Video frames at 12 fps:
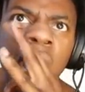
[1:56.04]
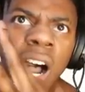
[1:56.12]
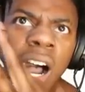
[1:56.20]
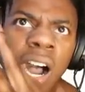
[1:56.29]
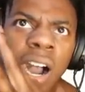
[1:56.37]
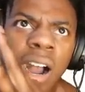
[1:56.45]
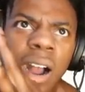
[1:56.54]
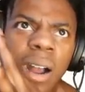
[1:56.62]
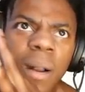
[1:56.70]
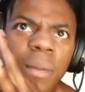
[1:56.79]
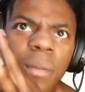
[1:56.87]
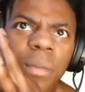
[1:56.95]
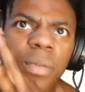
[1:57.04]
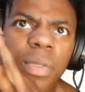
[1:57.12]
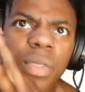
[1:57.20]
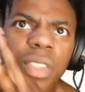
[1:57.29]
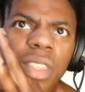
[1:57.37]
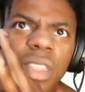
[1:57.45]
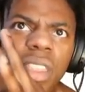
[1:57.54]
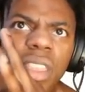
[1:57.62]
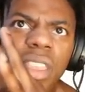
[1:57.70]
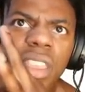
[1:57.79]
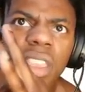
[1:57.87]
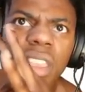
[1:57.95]

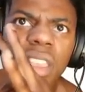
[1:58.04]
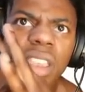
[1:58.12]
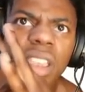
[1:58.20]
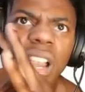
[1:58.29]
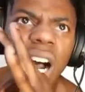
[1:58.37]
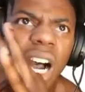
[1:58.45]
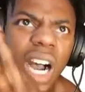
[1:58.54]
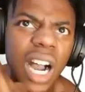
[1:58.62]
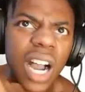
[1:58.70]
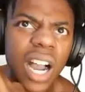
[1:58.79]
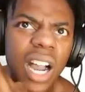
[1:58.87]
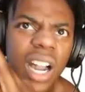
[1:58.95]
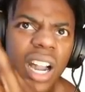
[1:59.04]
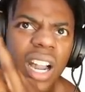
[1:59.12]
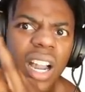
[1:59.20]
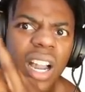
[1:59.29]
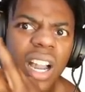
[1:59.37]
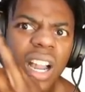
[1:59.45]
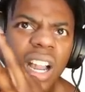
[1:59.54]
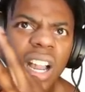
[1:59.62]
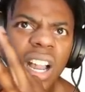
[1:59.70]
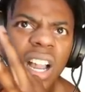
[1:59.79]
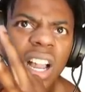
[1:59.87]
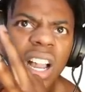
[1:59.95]

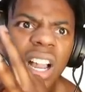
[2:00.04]
[no speech]